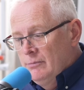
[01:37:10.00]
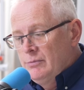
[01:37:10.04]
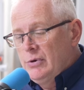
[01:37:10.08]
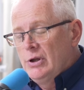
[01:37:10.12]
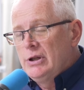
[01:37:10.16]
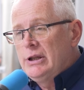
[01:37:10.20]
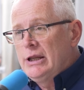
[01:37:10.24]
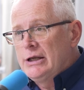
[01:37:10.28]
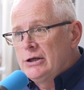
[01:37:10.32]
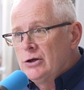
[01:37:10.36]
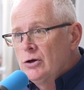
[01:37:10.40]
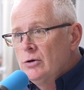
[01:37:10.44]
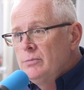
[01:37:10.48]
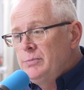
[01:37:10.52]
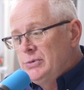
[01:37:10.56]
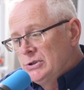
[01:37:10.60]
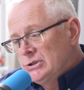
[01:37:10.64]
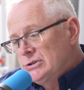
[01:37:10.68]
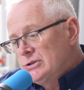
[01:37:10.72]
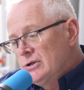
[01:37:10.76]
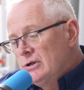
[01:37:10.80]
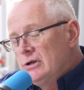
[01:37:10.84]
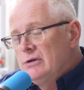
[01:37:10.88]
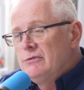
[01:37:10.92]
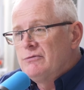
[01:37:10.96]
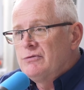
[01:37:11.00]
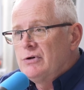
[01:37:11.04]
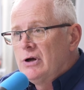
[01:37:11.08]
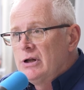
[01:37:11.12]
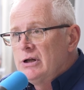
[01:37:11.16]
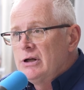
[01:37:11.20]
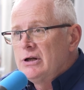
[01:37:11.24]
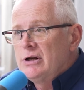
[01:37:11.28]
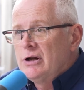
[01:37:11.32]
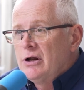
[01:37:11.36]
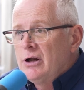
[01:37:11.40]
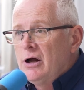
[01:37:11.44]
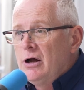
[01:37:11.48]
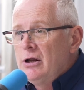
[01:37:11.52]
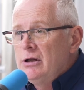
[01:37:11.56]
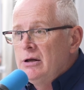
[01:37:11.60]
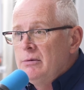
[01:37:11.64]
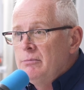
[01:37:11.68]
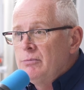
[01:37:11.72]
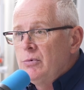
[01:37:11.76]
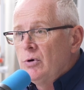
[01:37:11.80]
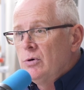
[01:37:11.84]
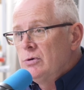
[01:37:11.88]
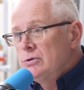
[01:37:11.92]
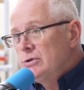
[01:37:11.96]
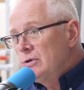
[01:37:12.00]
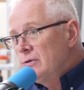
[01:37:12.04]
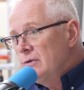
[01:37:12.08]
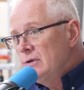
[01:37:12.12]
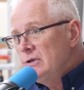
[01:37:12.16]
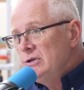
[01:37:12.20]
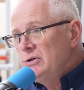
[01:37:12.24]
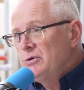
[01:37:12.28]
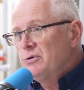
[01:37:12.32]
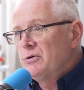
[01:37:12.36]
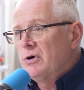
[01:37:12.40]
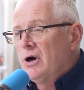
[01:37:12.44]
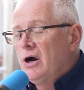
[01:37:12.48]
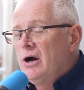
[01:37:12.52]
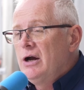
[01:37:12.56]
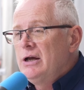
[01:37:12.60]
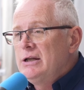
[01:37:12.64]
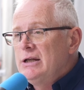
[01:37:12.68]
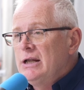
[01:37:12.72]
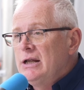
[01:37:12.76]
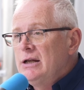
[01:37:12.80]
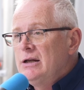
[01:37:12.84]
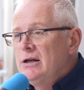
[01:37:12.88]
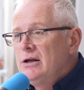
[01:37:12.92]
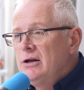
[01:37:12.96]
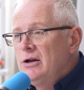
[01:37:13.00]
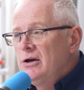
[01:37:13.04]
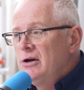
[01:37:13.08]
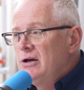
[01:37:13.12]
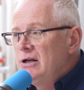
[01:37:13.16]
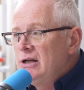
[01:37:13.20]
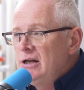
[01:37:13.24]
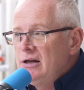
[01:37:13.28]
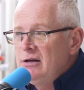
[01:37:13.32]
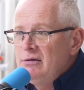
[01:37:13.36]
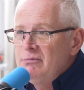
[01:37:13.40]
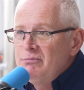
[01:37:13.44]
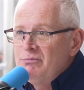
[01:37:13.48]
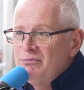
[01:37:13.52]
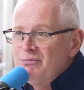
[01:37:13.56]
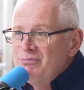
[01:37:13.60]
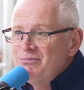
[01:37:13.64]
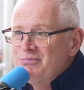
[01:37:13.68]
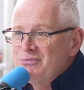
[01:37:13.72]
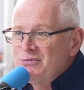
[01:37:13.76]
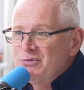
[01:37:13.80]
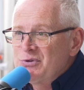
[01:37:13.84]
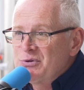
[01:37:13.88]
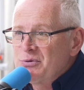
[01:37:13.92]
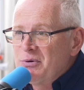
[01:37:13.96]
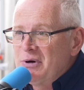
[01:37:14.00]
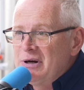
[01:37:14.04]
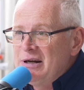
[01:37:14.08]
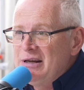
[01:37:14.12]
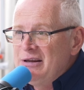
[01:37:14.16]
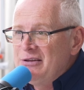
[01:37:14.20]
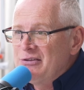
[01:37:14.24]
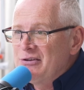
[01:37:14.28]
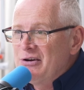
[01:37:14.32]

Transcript: But they could be stood in front of an ironing board doing your ironing and earning twenty,